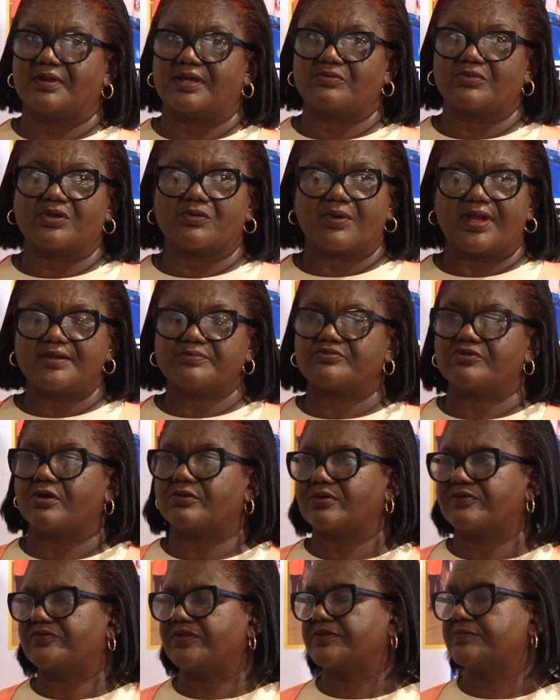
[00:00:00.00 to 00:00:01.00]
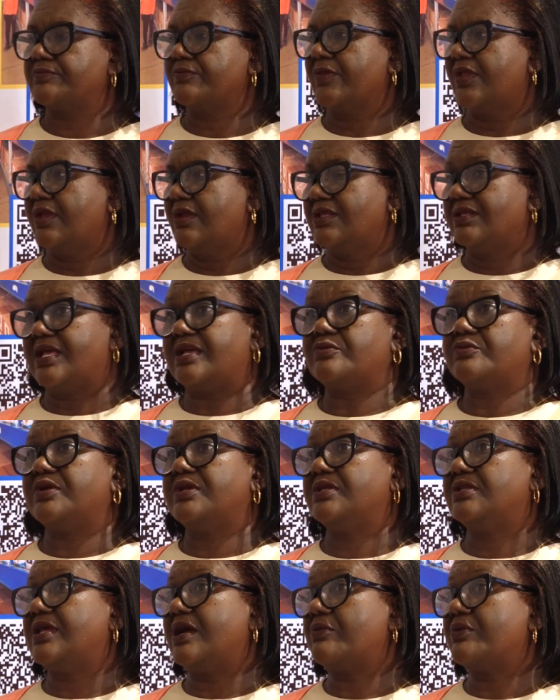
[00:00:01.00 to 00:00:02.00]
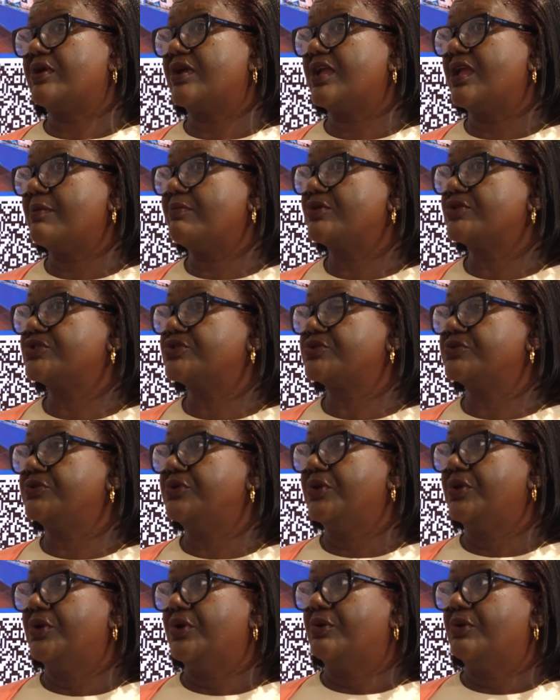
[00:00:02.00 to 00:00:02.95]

and we're quite proud of it. That we are able to.